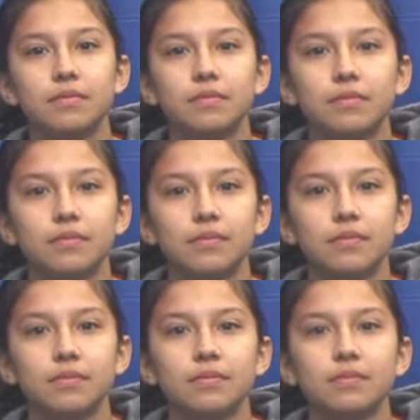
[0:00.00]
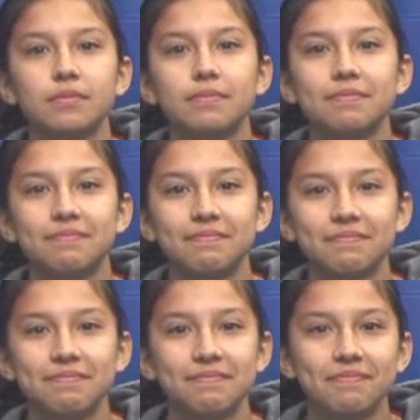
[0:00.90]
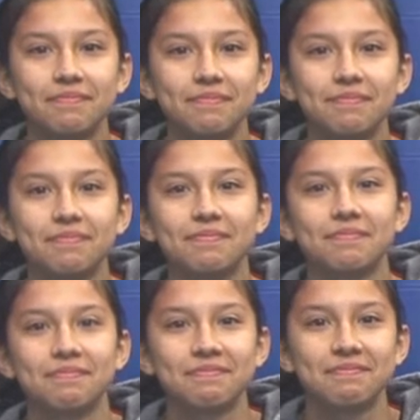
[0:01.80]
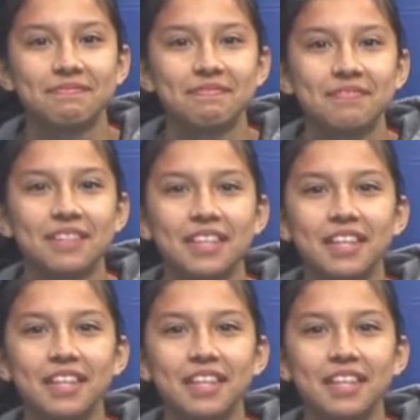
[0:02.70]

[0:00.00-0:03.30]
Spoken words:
(silent)